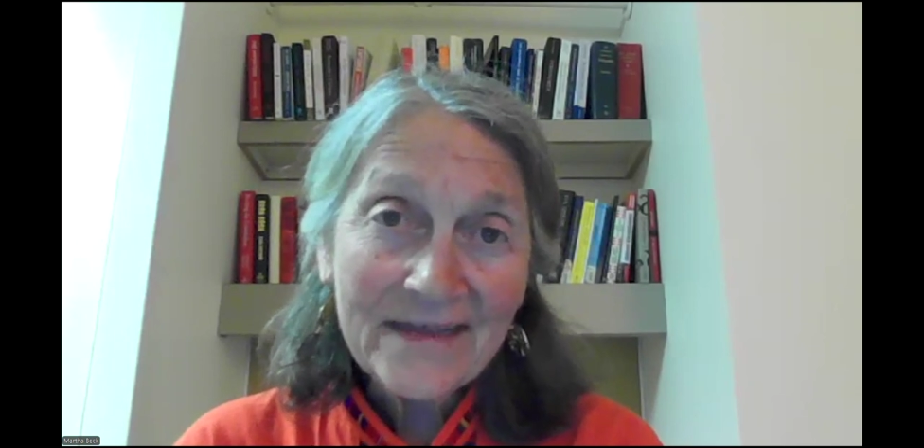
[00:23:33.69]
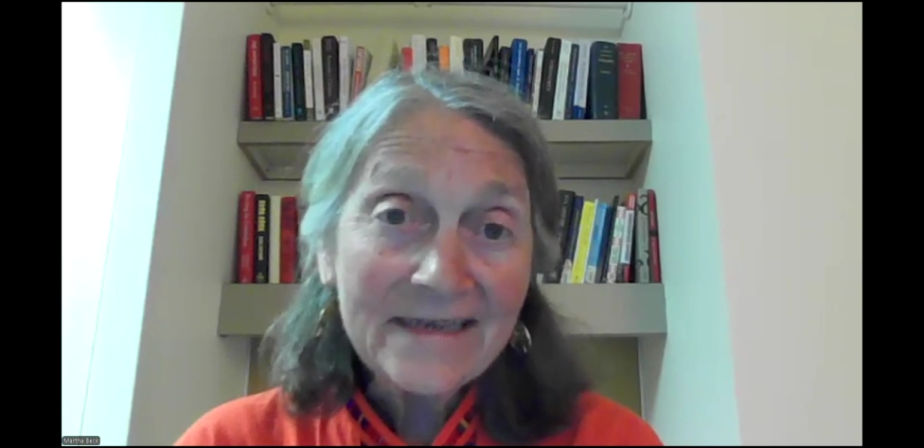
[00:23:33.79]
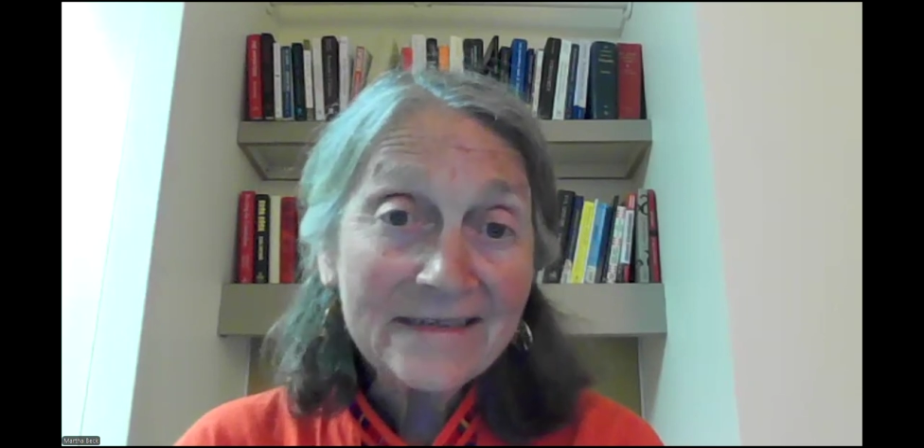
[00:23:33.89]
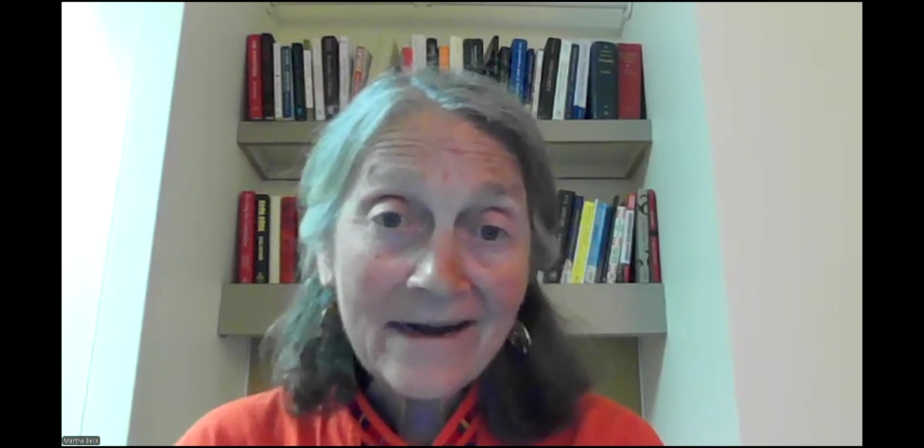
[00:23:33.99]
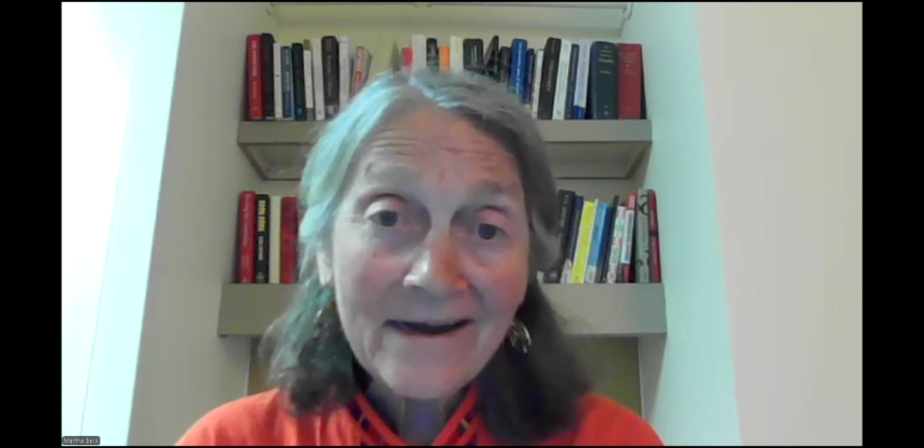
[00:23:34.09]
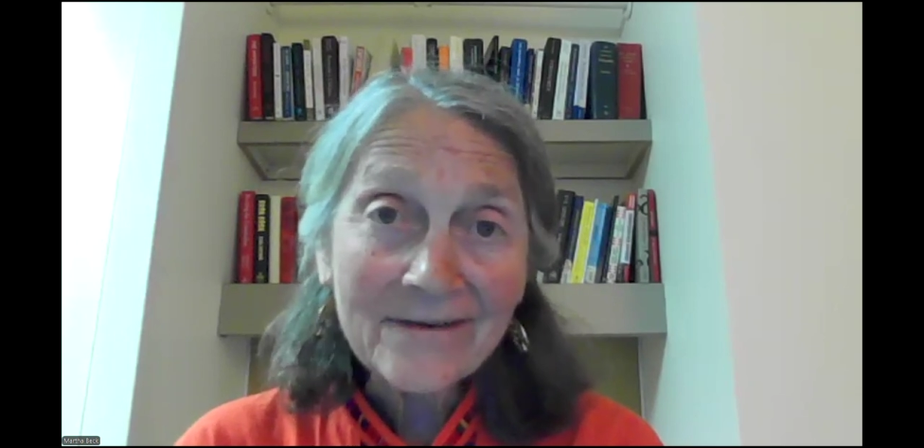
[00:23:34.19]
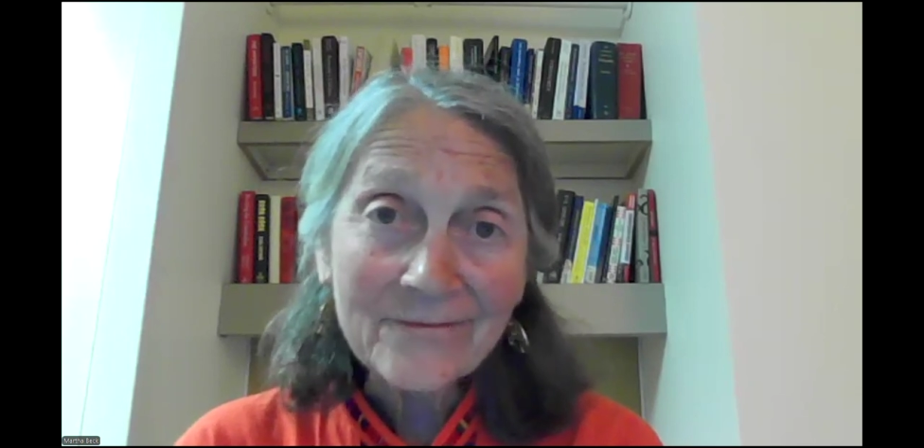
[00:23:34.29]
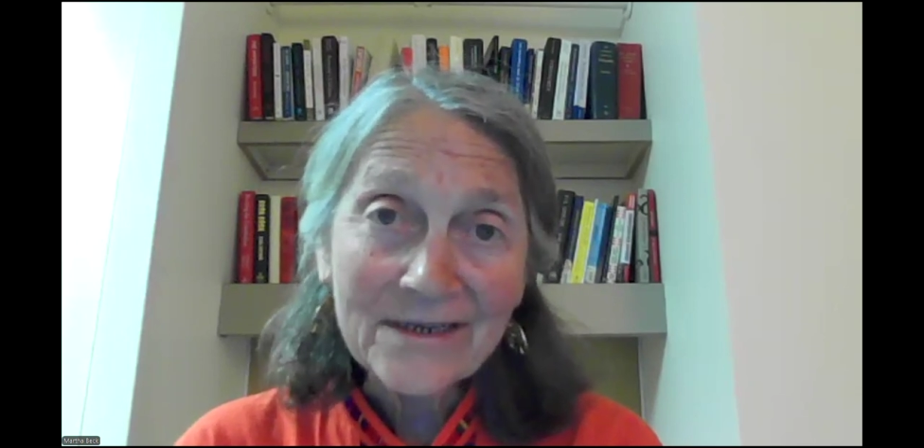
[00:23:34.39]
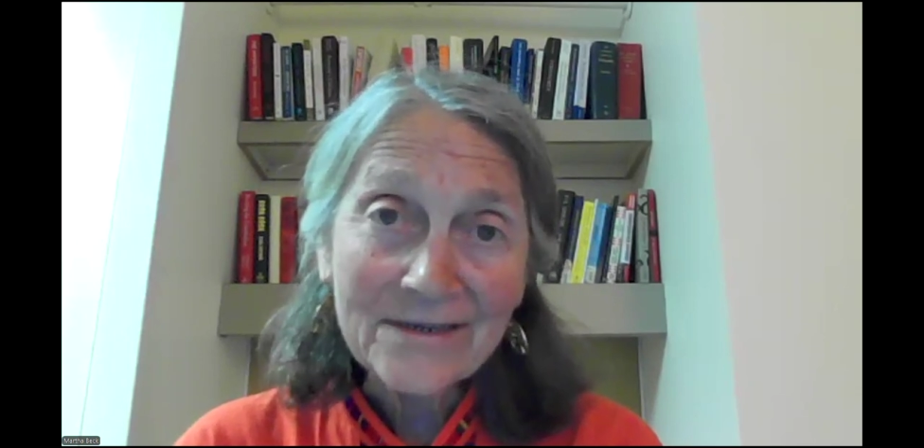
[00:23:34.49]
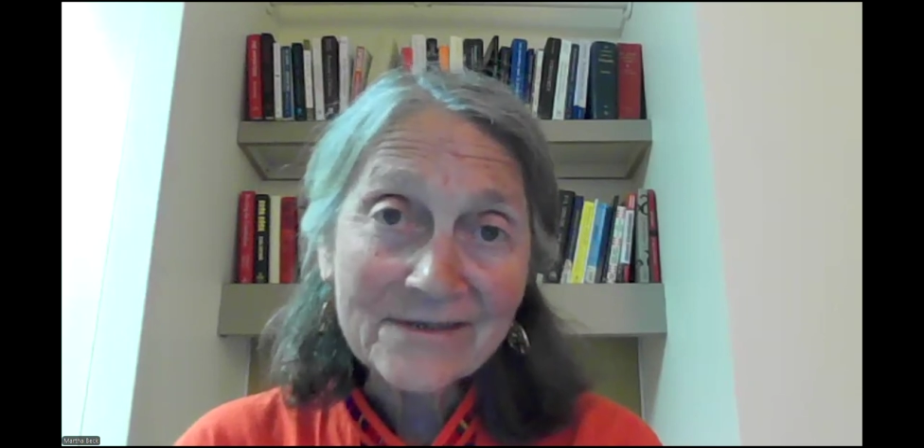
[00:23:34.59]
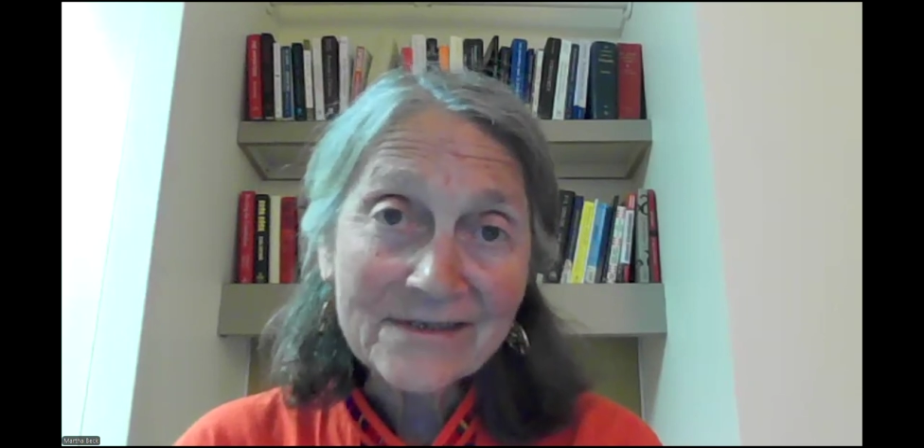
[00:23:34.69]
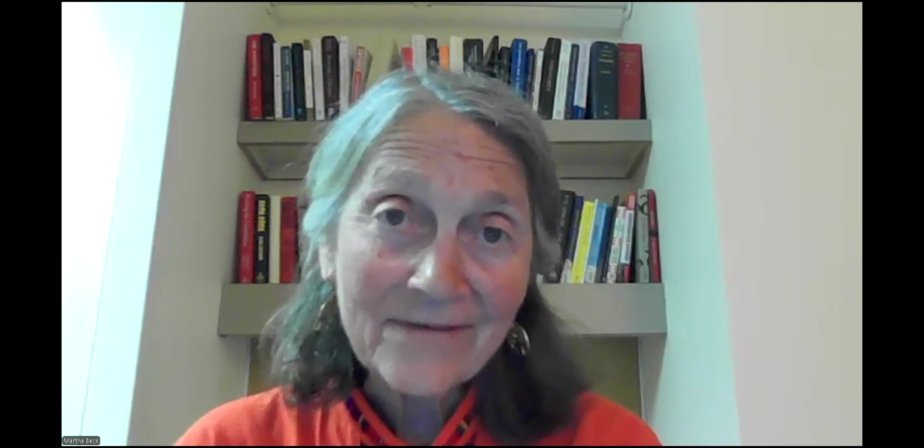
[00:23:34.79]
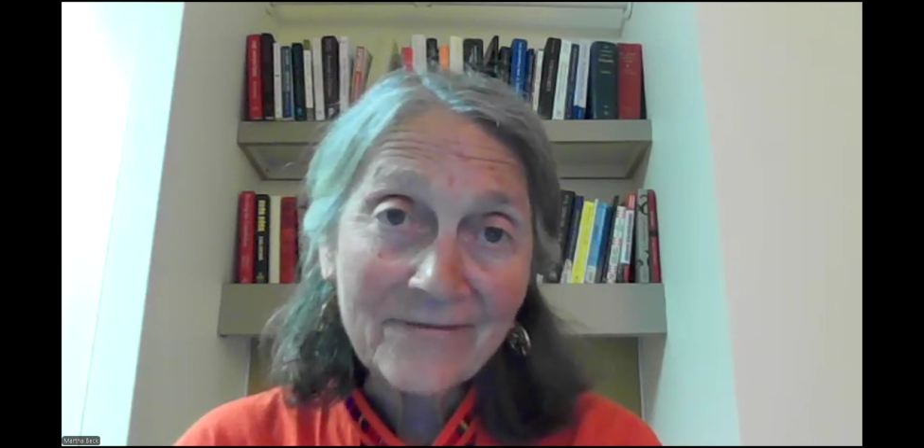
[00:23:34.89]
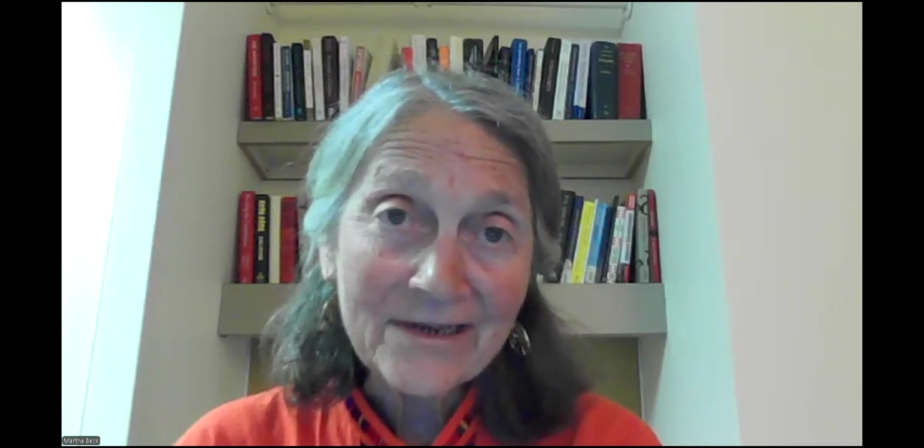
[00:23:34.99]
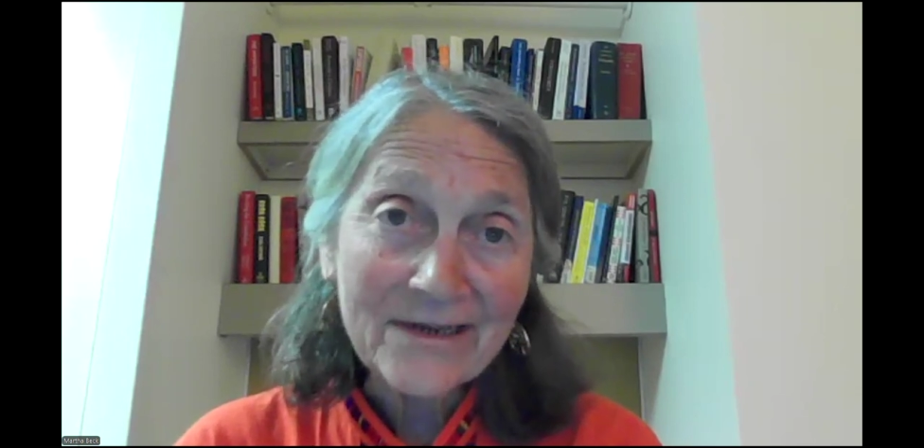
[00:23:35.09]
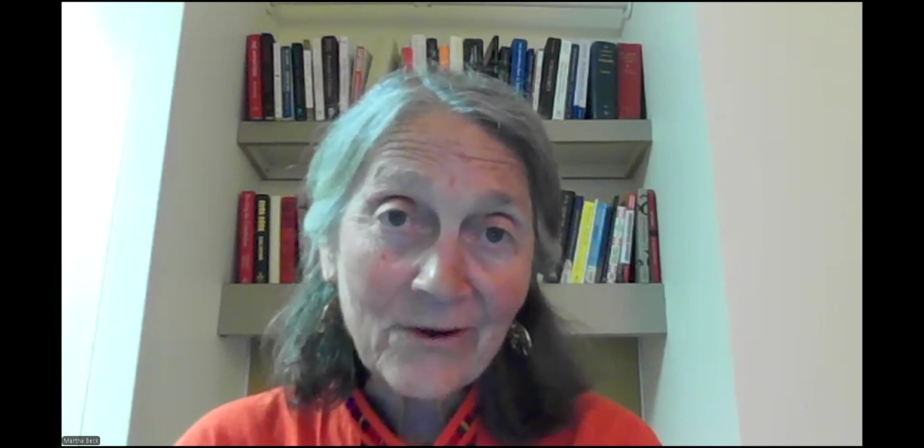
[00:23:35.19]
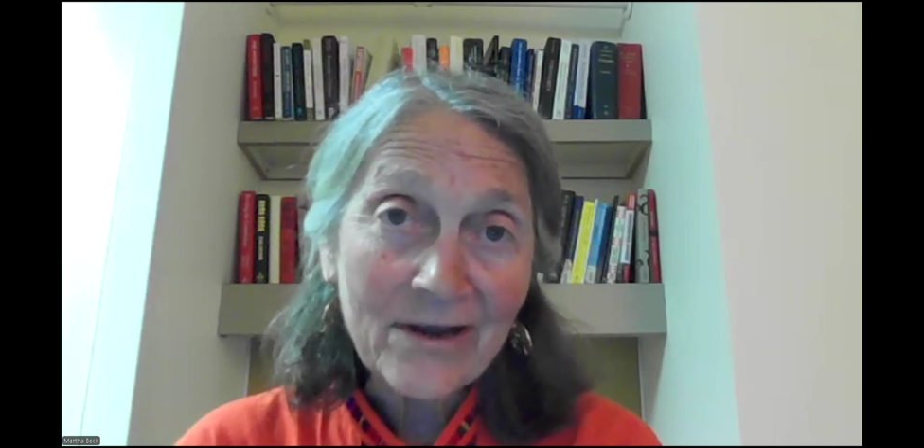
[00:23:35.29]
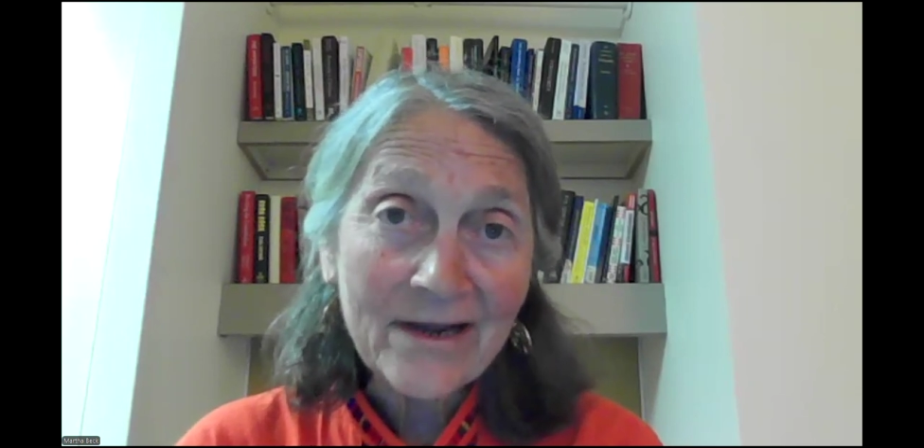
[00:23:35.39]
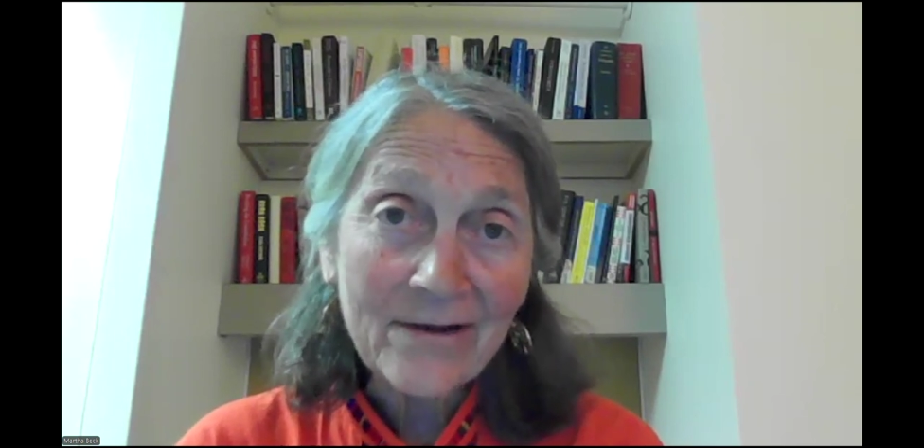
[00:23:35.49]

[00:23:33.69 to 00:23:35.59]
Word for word: he died when he was 71.